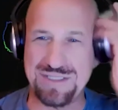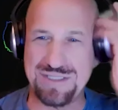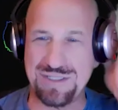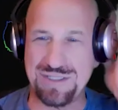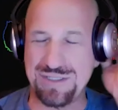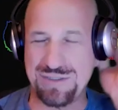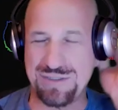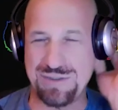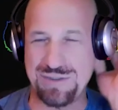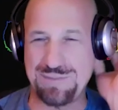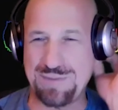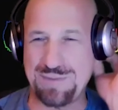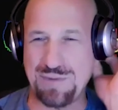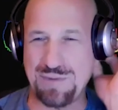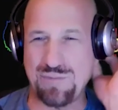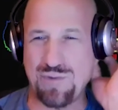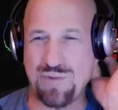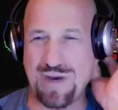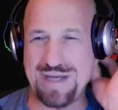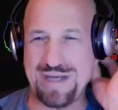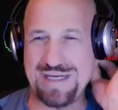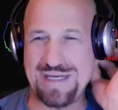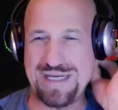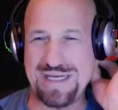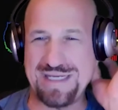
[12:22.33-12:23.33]
are a group of
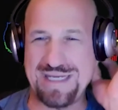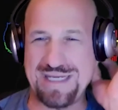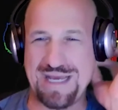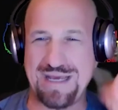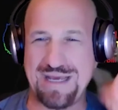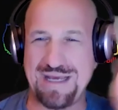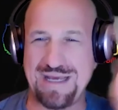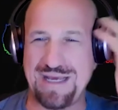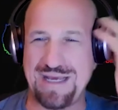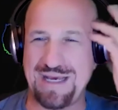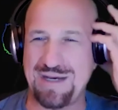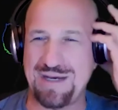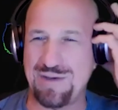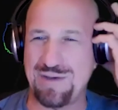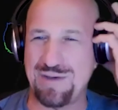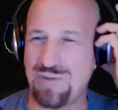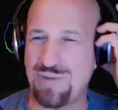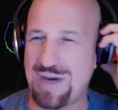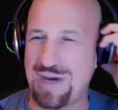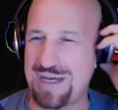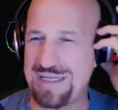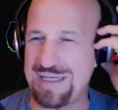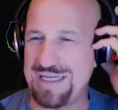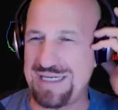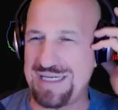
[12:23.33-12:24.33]
whiny
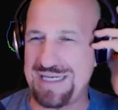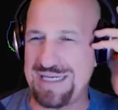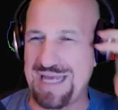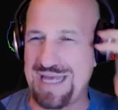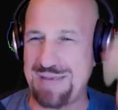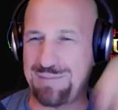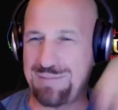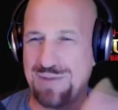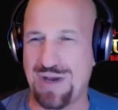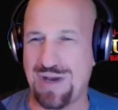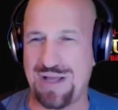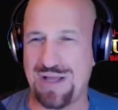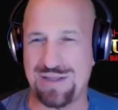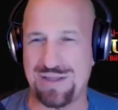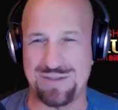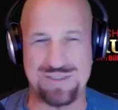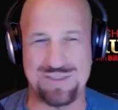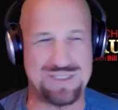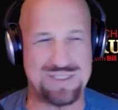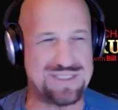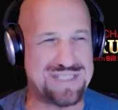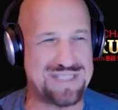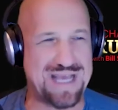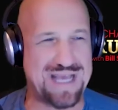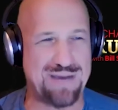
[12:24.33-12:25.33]
name
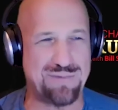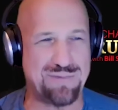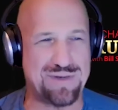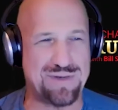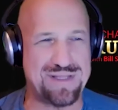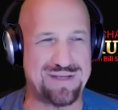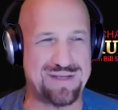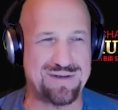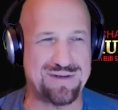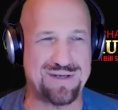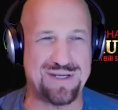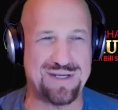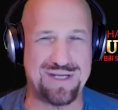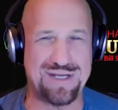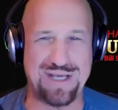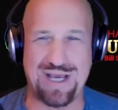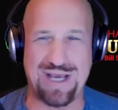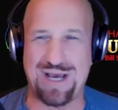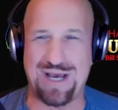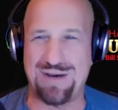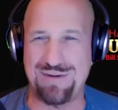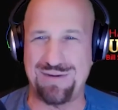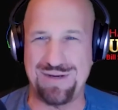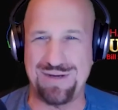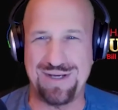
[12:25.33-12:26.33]
callers. Is that where they're going to
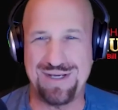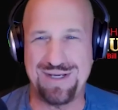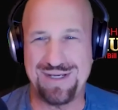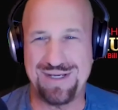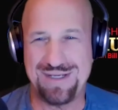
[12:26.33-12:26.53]
go?